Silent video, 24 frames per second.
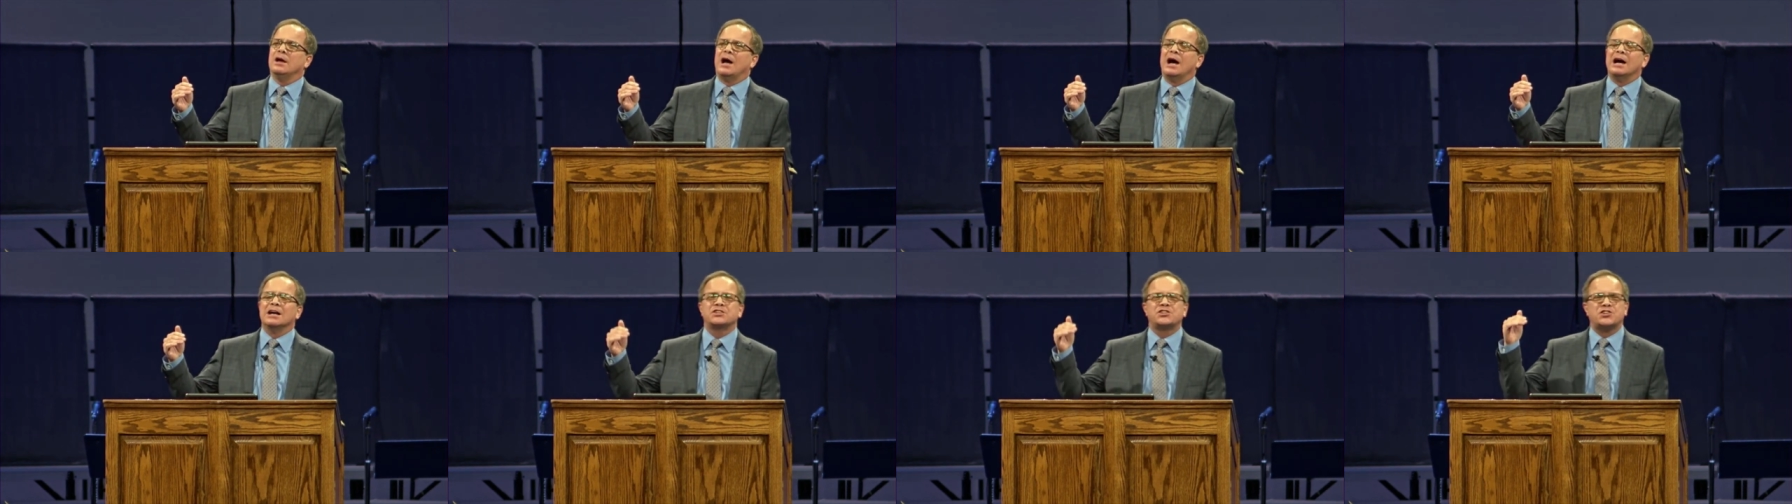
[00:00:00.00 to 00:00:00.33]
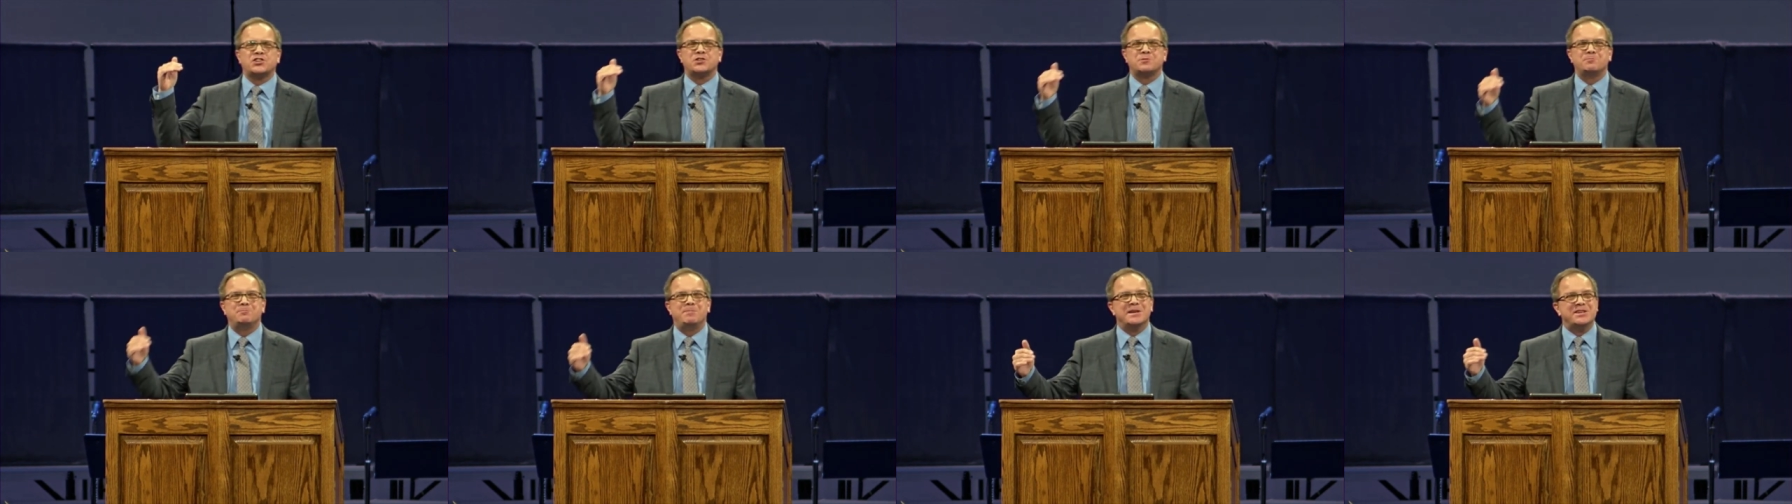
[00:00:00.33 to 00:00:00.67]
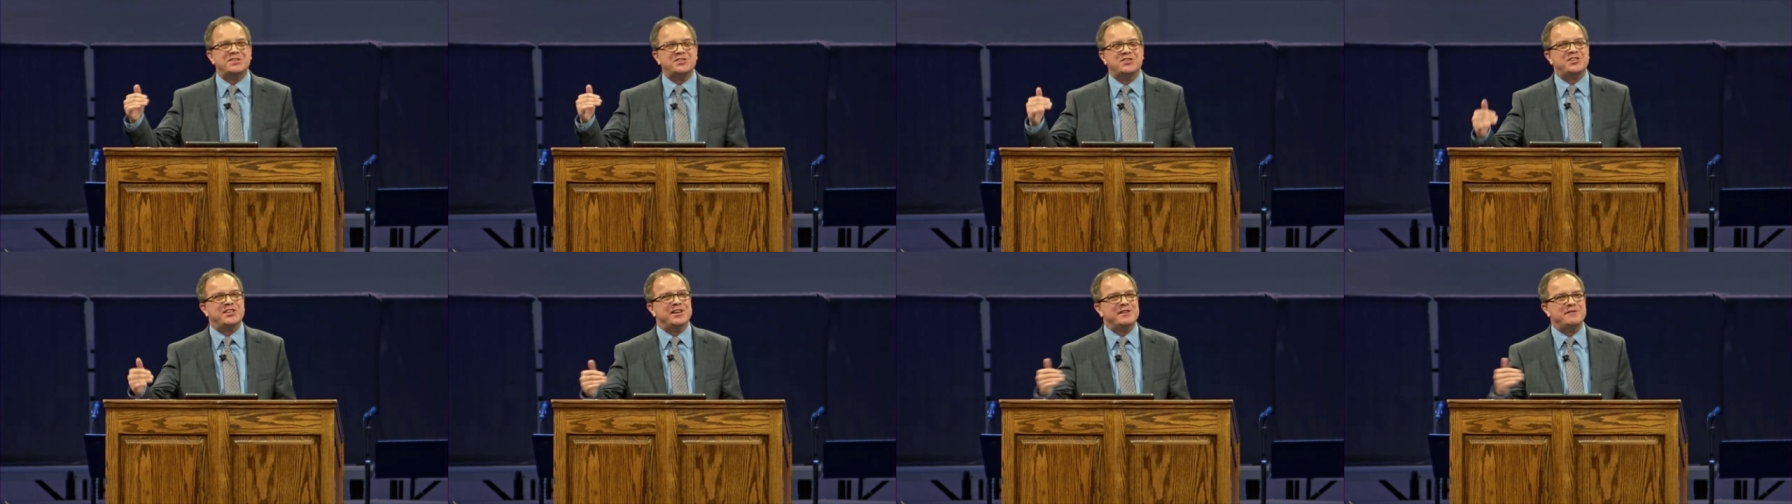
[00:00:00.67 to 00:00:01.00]
a
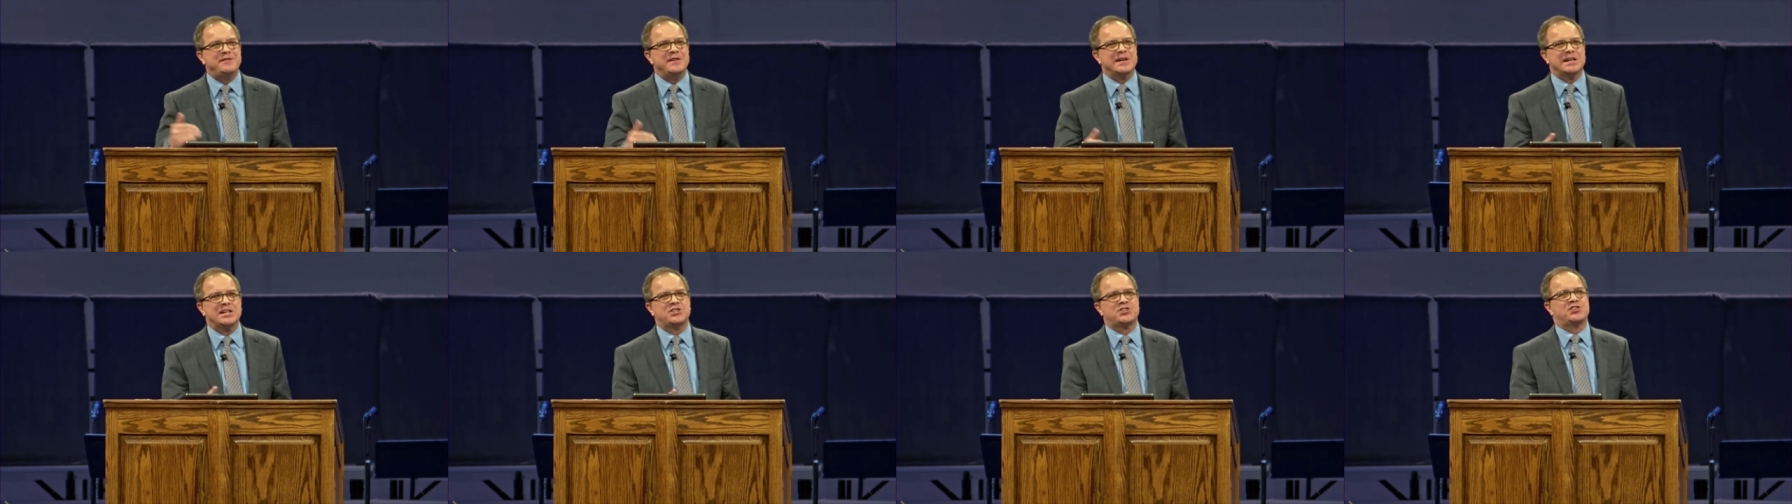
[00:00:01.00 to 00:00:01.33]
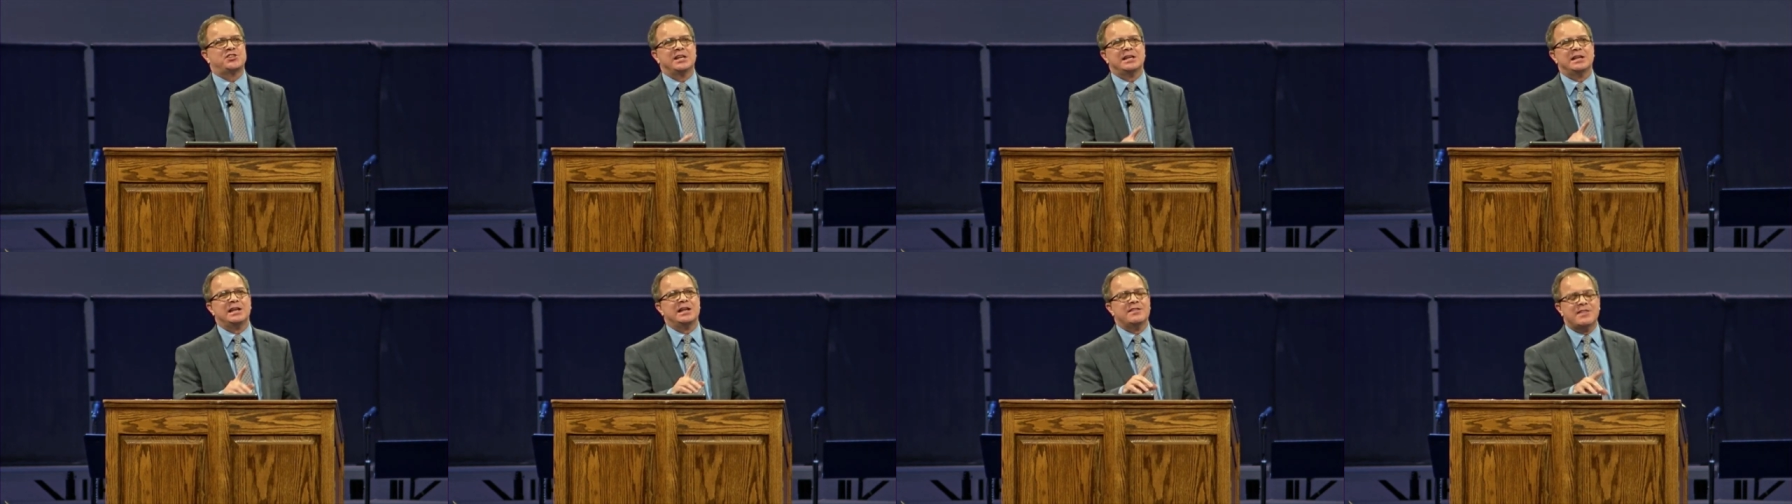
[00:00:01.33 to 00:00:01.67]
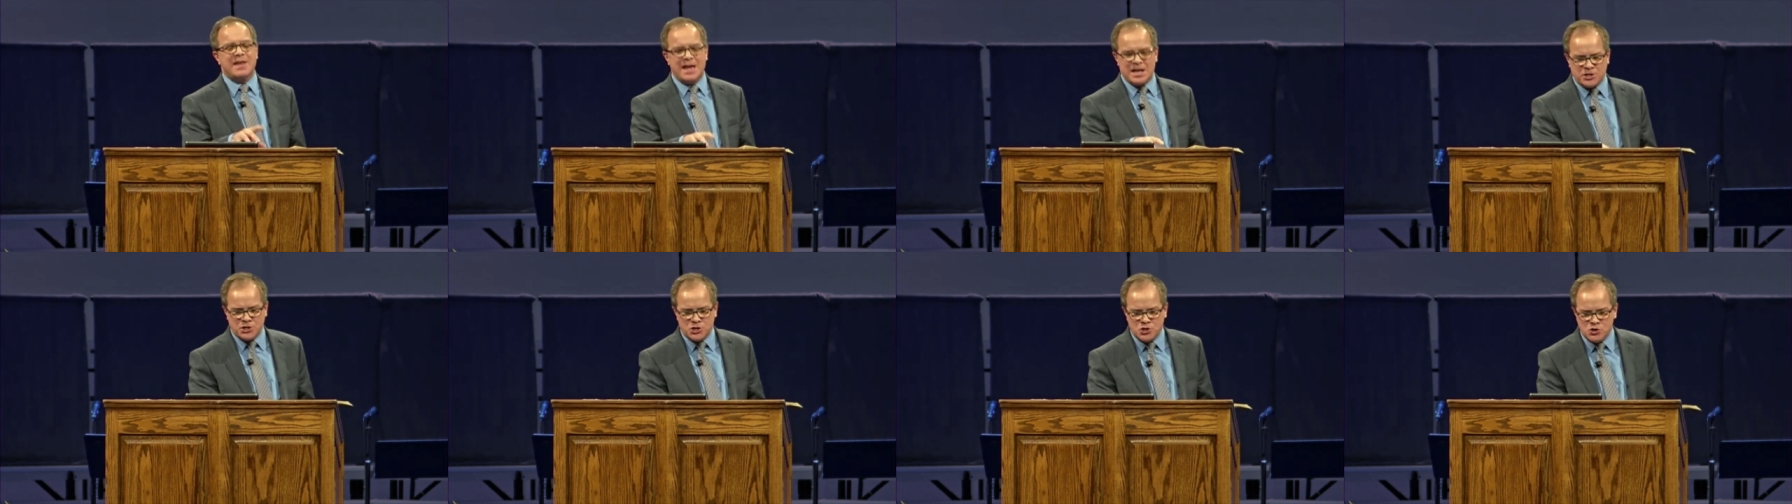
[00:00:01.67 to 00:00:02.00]
specific city
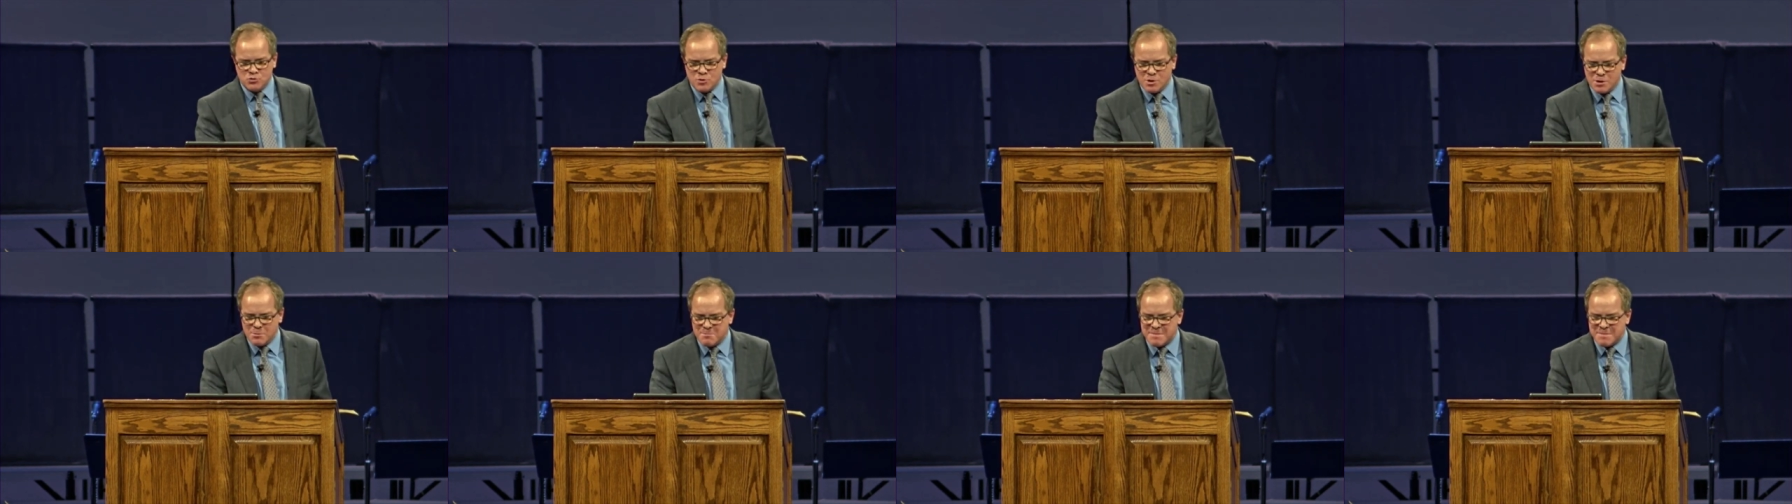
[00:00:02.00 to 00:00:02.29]
that you will